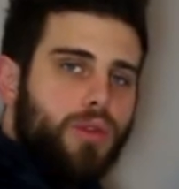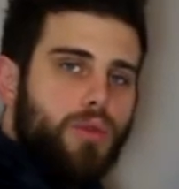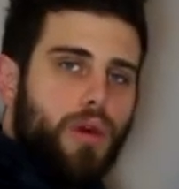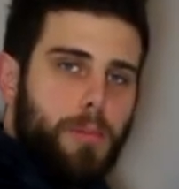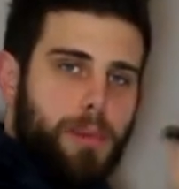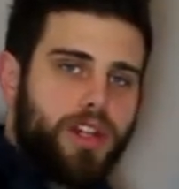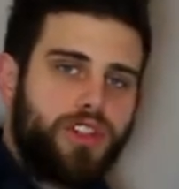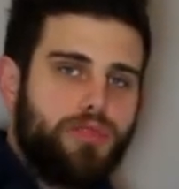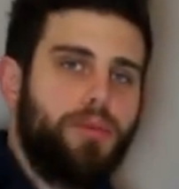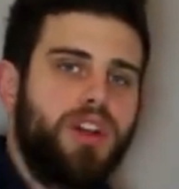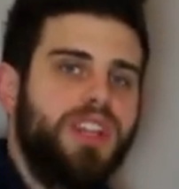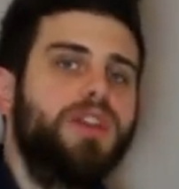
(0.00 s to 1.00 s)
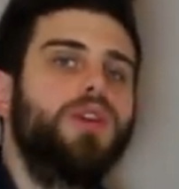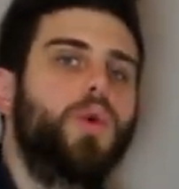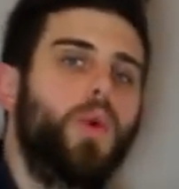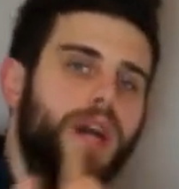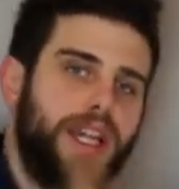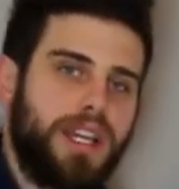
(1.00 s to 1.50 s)
you a bunch of money
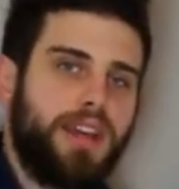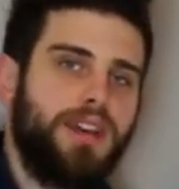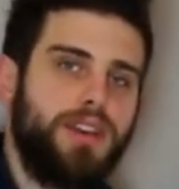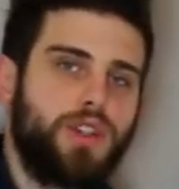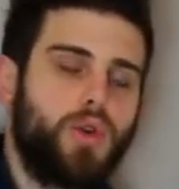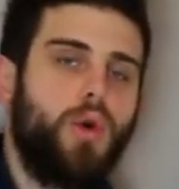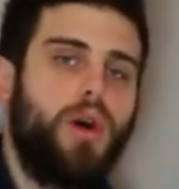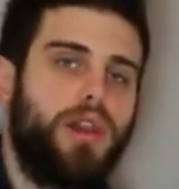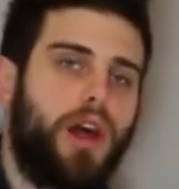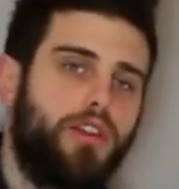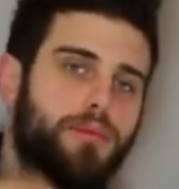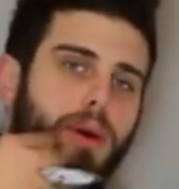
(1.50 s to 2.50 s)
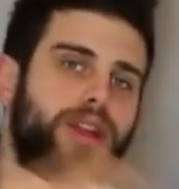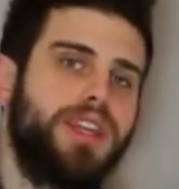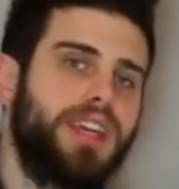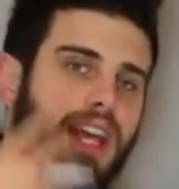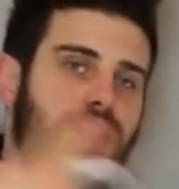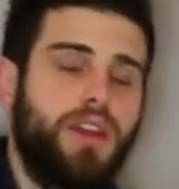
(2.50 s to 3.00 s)
quickly. So a lot of money
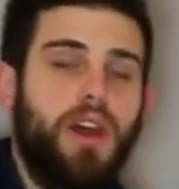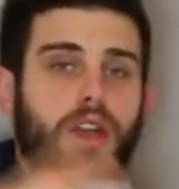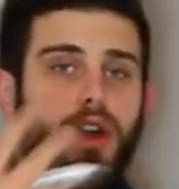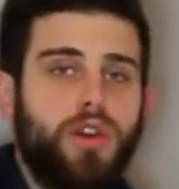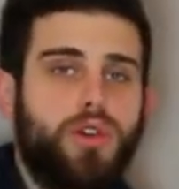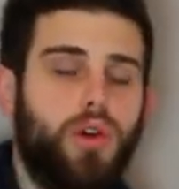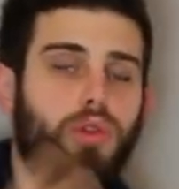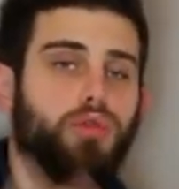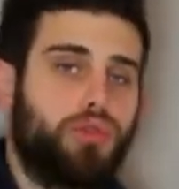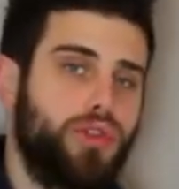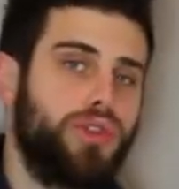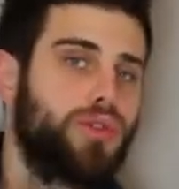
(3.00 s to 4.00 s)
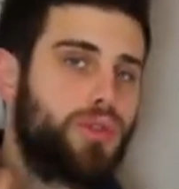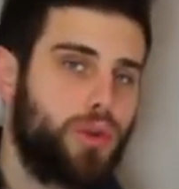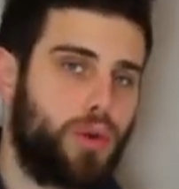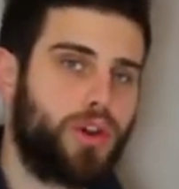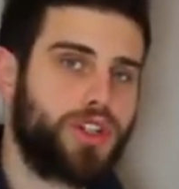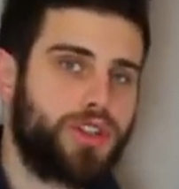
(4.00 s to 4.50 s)
can go through your
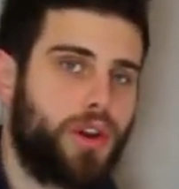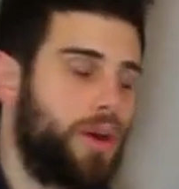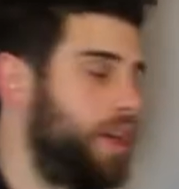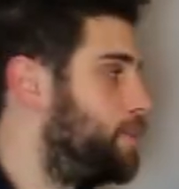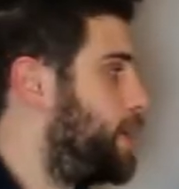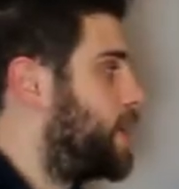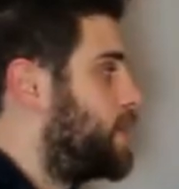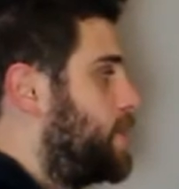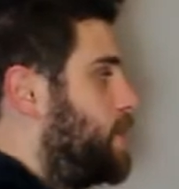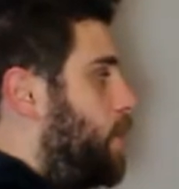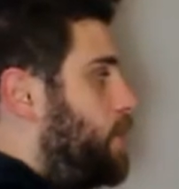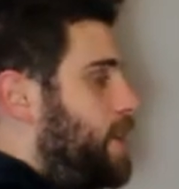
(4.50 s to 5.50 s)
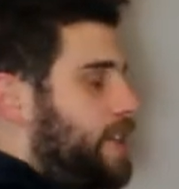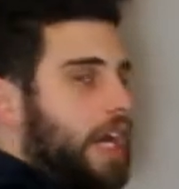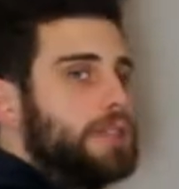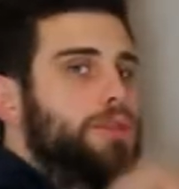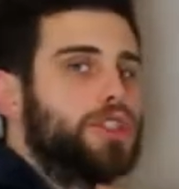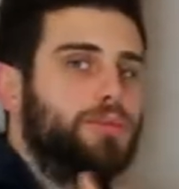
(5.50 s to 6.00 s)
doors, all right? Because you don't need
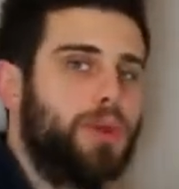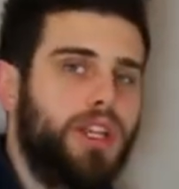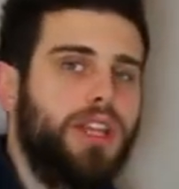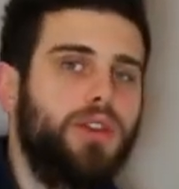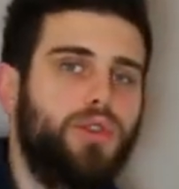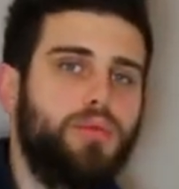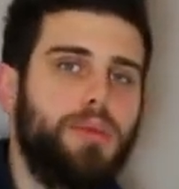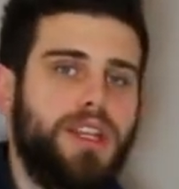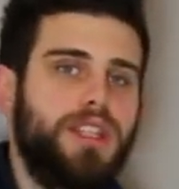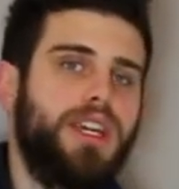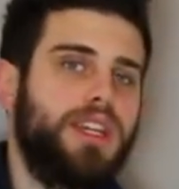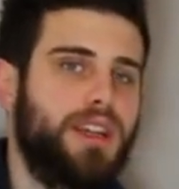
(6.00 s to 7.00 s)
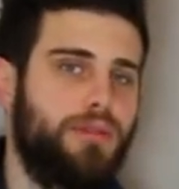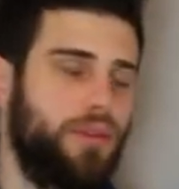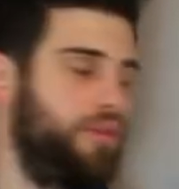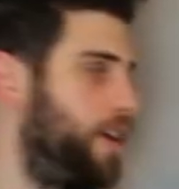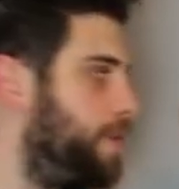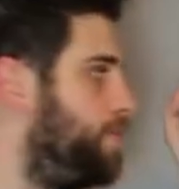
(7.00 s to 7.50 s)
that much money to maintain
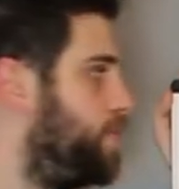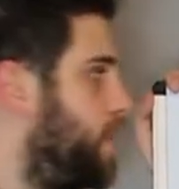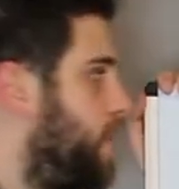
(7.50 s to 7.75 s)
everything.